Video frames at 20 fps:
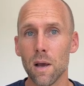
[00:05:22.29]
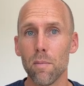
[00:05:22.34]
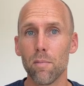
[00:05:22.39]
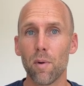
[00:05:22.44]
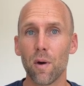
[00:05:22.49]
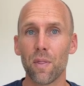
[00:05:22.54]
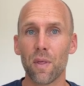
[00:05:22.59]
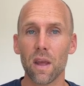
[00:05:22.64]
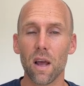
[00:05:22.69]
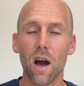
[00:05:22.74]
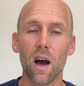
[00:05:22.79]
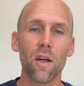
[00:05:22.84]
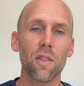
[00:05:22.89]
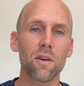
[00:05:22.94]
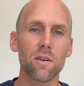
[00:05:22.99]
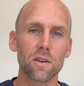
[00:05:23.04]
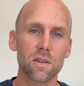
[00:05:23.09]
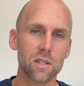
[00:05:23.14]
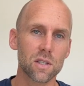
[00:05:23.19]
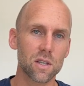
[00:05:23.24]
but the
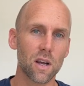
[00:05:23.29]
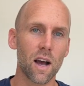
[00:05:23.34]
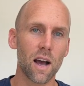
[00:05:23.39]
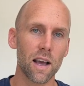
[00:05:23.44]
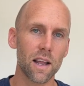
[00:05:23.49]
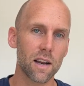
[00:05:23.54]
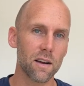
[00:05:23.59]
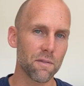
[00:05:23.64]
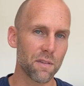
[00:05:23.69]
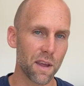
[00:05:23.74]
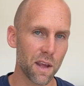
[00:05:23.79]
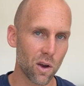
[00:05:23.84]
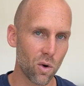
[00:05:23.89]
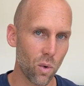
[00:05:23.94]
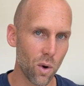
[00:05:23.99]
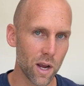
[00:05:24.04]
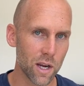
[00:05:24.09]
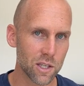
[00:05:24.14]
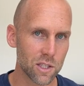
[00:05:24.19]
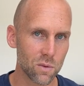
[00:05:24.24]
other side of the
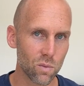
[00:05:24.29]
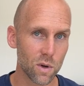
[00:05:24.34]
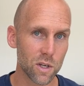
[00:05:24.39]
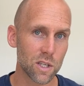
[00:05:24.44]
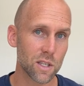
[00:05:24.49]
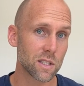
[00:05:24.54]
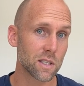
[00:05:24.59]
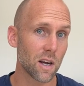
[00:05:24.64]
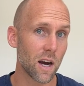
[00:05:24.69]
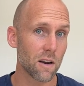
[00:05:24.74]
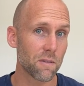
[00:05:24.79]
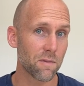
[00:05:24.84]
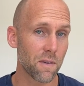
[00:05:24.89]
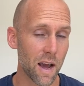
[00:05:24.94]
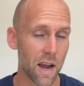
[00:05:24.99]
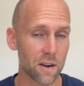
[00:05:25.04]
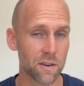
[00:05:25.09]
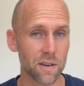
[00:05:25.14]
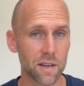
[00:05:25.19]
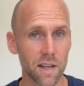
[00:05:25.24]
equation, which is not
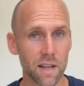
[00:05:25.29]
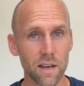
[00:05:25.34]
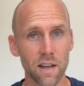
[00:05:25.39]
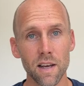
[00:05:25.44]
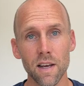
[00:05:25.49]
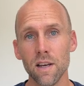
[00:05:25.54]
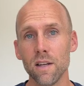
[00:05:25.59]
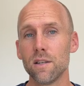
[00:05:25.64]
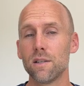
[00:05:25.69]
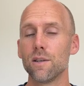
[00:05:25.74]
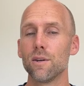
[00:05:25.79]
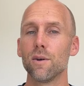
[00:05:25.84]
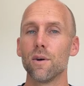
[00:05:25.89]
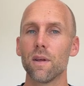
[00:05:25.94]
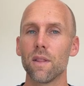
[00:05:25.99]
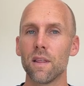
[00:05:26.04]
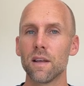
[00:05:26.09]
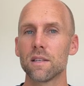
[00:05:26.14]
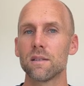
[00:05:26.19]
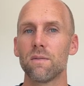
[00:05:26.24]
factored in to
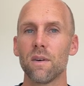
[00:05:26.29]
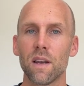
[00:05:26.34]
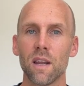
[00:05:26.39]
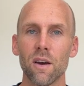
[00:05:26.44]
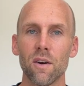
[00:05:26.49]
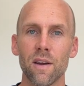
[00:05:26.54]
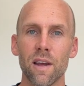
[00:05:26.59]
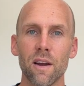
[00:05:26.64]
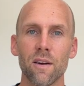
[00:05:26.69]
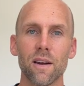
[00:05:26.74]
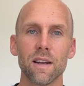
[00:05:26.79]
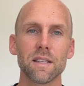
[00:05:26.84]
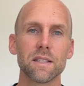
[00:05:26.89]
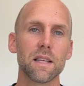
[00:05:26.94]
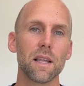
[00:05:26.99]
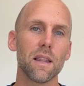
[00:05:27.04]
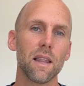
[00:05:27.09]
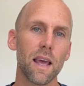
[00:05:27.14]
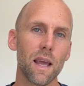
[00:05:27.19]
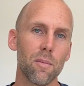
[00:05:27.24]
this video here, is
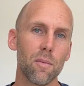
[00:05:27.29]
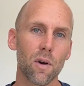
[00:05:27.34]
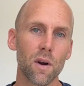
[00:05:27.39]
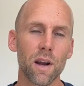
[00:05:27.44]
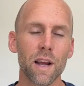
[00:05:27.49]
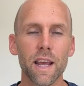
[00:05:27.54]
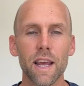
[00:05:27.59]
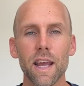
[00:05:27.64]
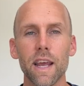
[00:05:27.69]
the labor.